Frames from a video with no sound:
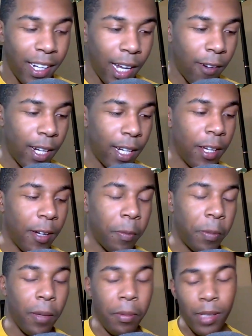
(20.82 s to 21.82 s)
Now, I know,
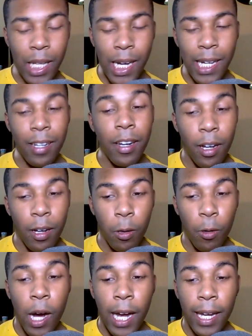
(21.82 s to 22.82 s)
people, I
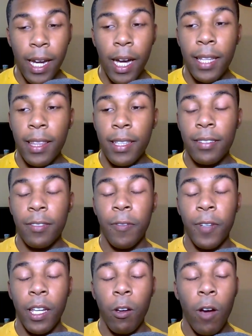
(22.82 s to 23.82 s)
know I got this
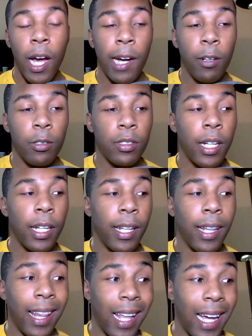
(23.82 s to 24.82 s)
video out a
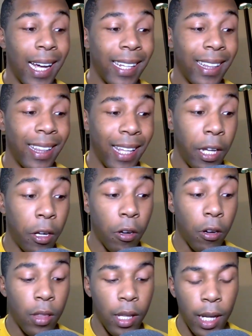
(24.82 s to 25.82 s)
lot
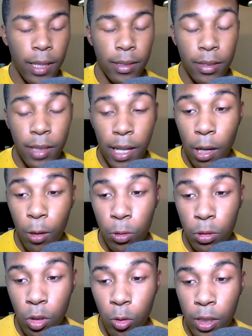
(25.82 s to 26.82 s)
later than I said I
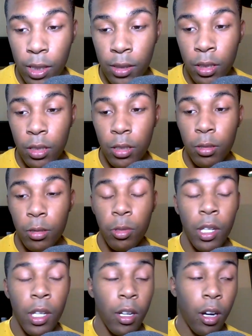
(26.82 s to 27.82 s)
was going to
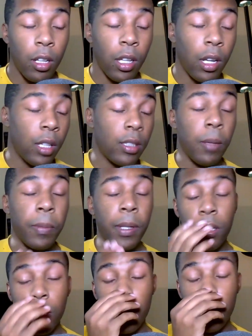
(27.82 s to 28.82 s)
do, or than I
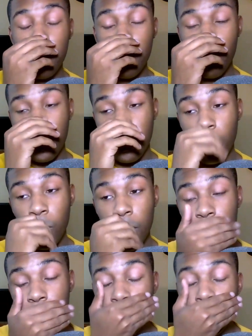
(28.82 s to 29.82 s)
typically was
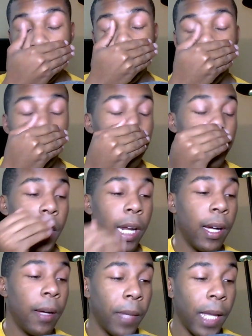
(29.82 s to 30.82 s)
going to do, but
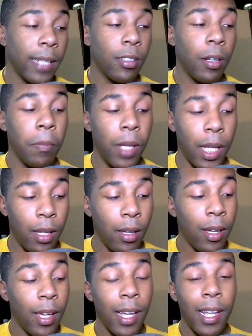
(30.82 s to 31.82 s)
um, that's on me.
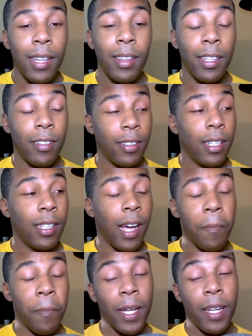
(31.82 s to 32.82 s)
Literally,
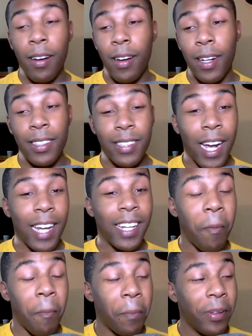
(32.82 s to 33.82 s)
I'm being honest, I
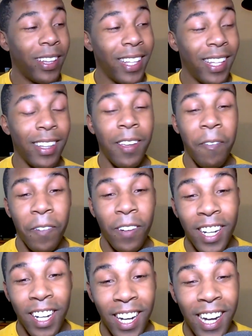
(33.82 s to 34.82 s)
completely
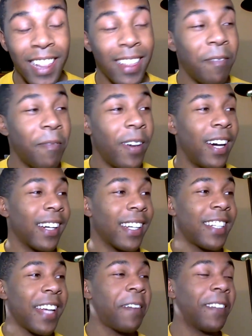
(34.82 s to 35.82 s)
forgot the
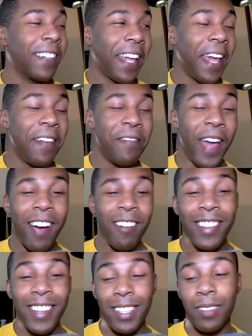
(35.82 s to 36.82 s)
manga chapter came
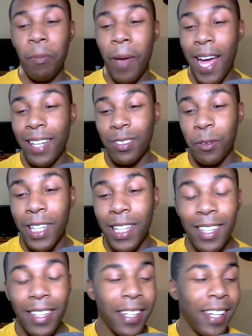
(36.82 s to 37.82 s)
out this past
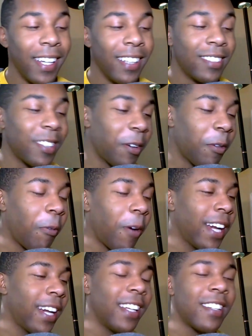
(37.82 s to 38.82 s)
week, so
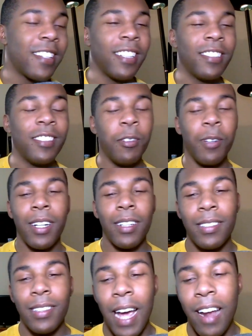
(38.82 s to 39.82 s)
why not just do it
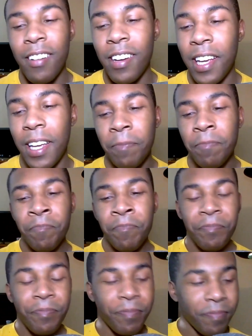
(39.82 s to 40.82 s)
on Saturday?
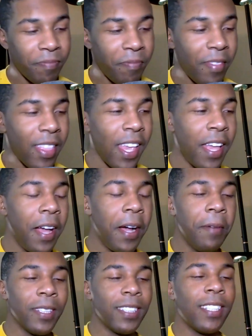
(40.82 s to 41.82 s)

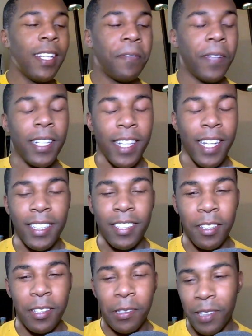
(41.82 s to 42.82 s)
um, and stuff like that.
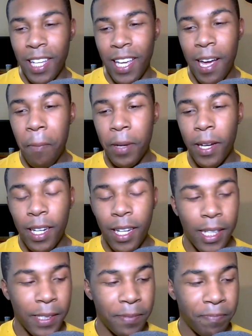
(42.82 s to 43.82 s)
So yeah, but
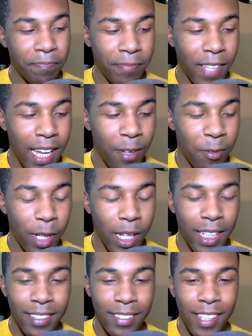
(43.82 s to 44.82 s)
um,
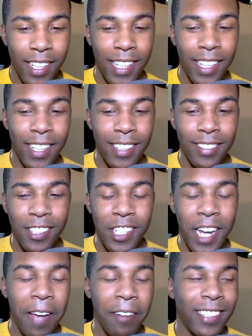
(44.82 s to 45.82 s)
anyways, uh, this
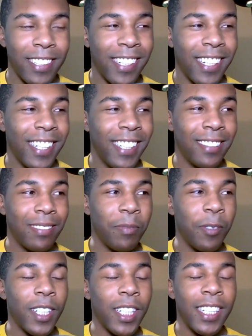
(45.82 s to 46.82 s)
chapter is
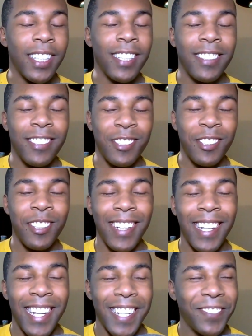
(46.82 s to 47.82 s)
moving on this
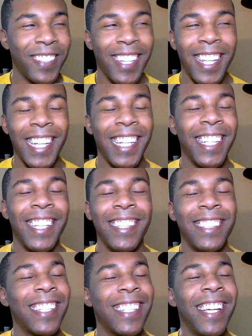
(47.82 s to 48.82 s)
story, and I'm liking
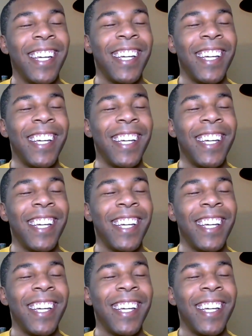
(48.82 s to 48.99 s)
this.